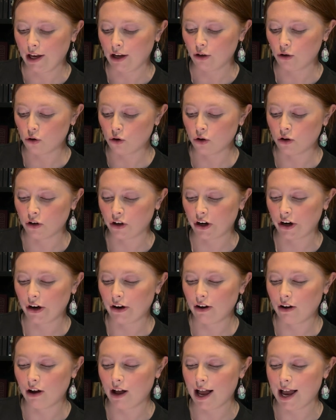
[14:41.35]
Gone
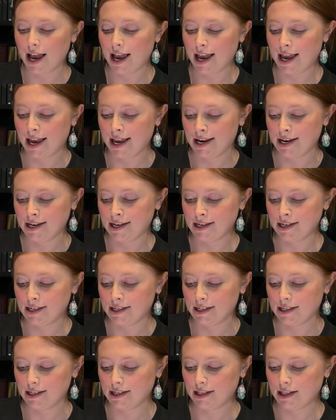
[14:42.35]
Girl
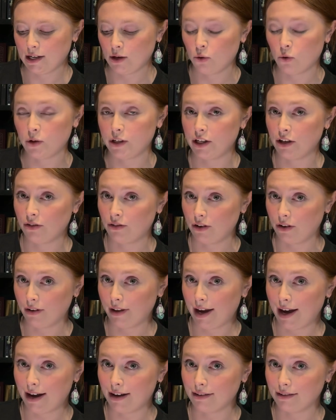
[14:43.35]
and The Haunting of Hill
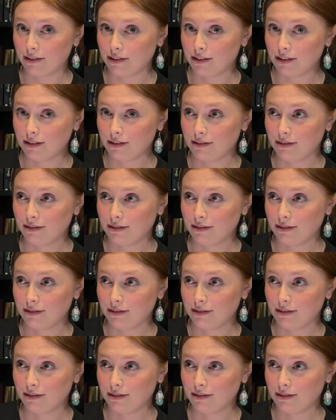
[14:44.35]
House.